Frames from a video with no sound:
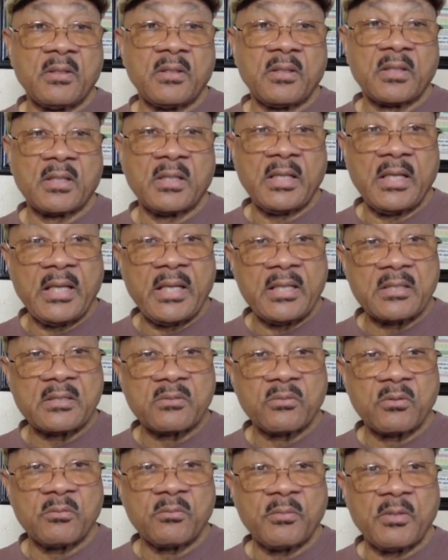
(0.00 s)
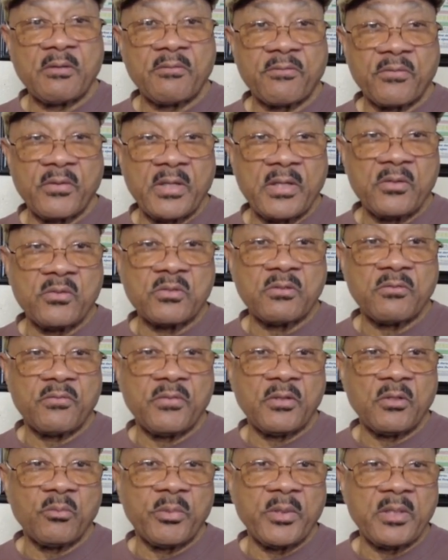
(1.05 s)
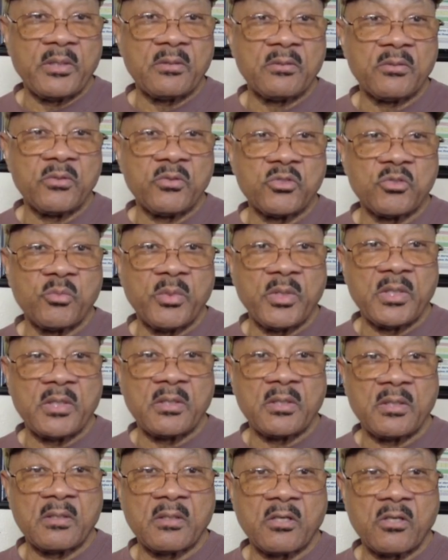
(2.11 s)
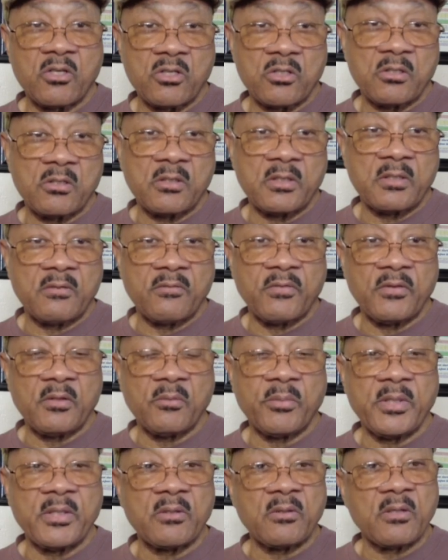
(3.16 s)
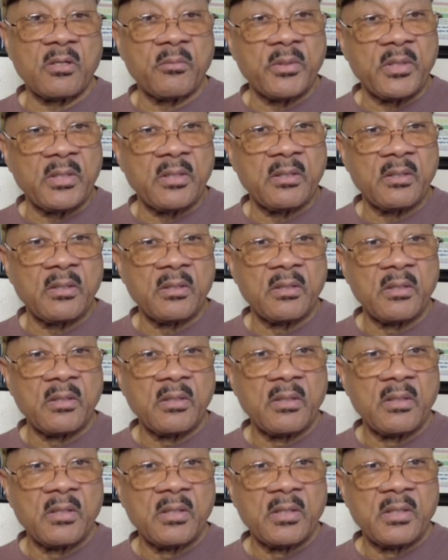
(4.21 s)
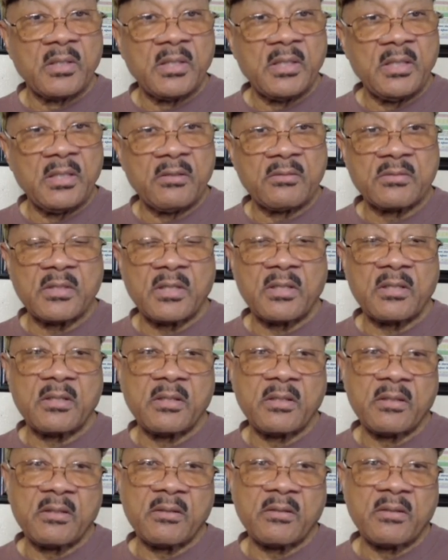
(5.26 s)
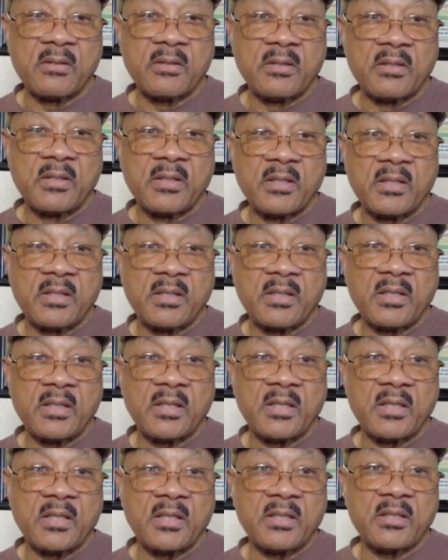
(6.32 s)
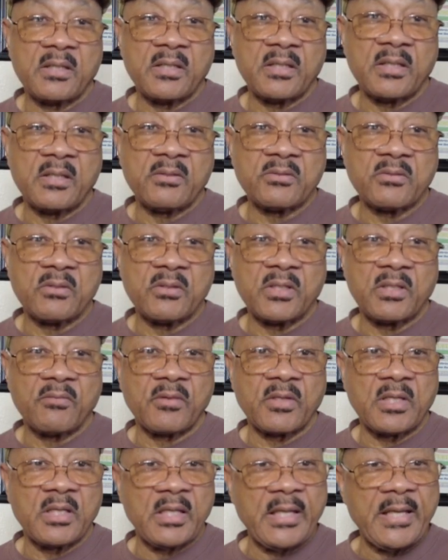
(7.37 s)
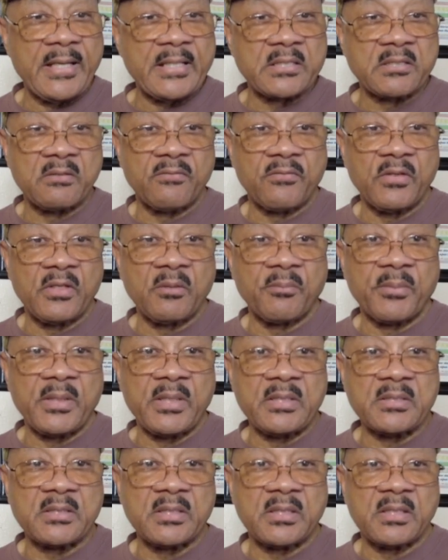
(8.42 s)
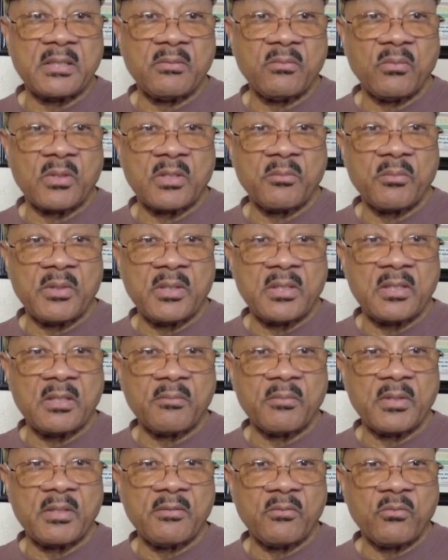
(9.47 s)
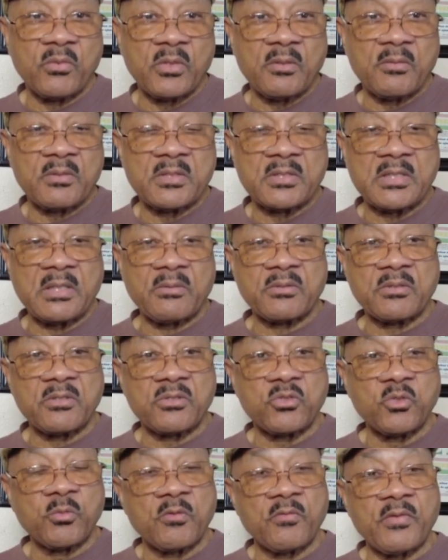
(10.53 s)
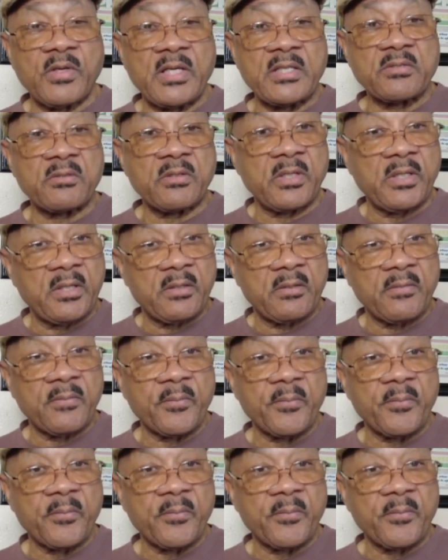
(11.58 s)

class with my friend who's a Filipino who used to be a colonel in the Philippine Army. He lives out here, and he's going to give a class in Philippines, and he wanted me to come give with him because I was a supervisor here.